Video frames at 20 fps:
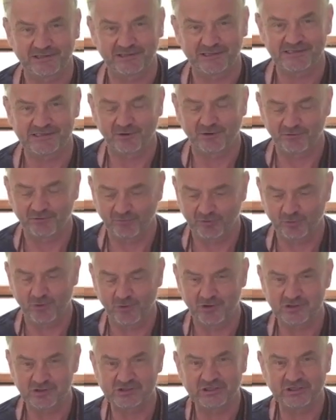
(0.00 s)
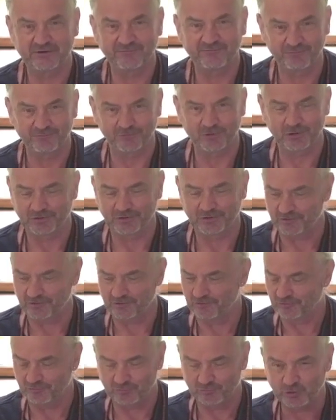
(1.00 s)
It's got the quality of uh,
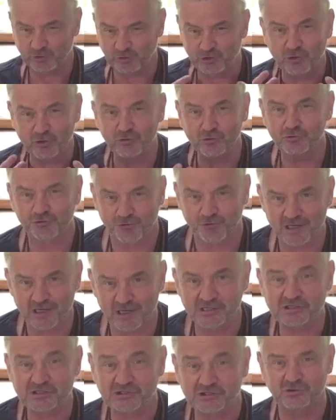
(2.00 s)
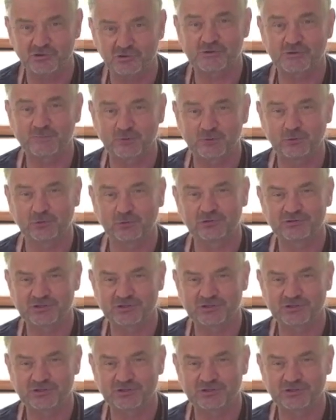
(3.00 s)
you trust your support.